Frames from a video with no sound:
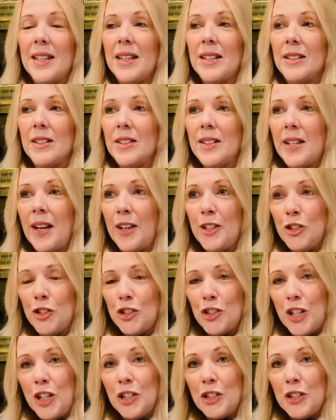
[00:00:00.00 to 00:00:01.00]

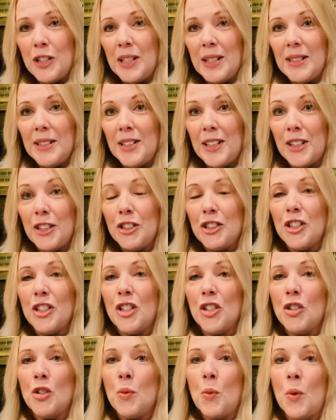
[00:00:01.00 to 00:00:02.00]
intention, good
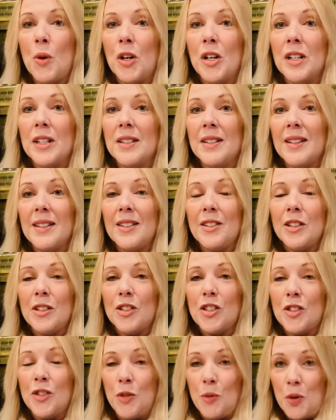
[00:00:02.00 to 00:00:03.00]
intention, toward
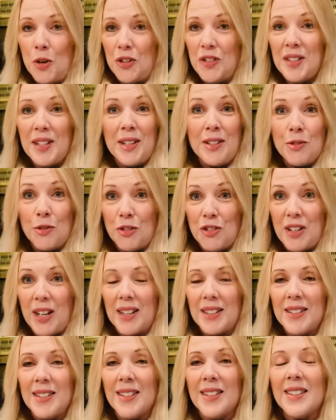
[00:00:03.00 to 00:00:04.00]
North Central
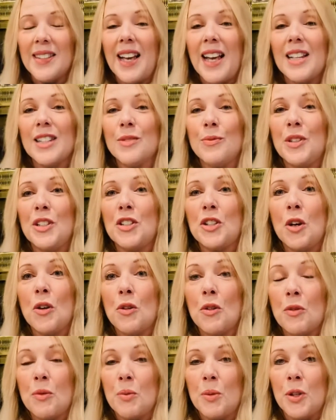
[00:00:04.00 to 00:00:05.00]
Texas as we go
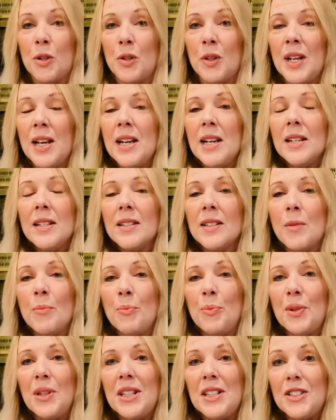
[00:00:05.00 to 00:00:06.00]
through some
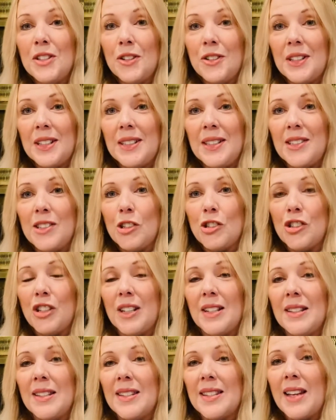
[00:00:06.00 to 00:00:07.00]
blizzard
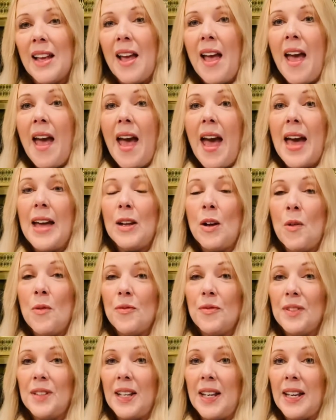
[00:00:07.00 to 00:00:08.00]
conditions. And
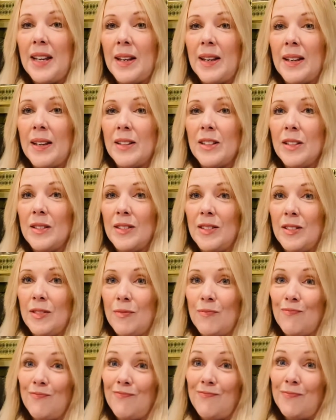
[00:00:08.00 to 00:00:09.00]
hopefully,
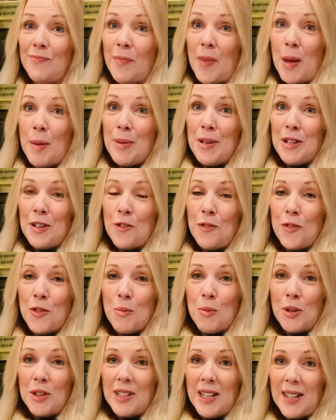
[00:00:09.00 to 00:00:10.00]
maybe in a few
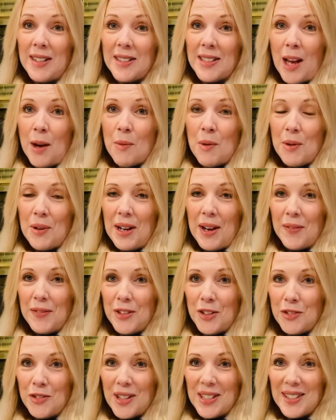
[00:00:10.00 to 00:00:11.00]
more days, I won't have
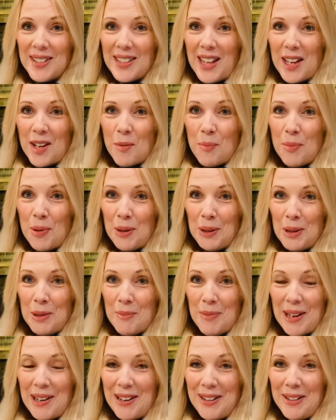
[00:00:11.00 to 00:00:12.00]
to dress like a polar
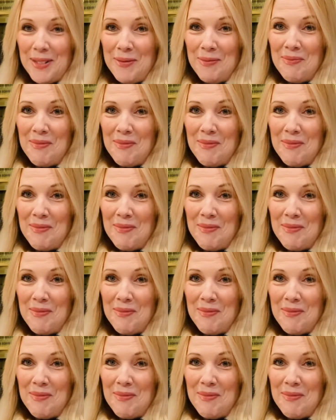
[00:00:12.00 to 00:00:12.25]
bear.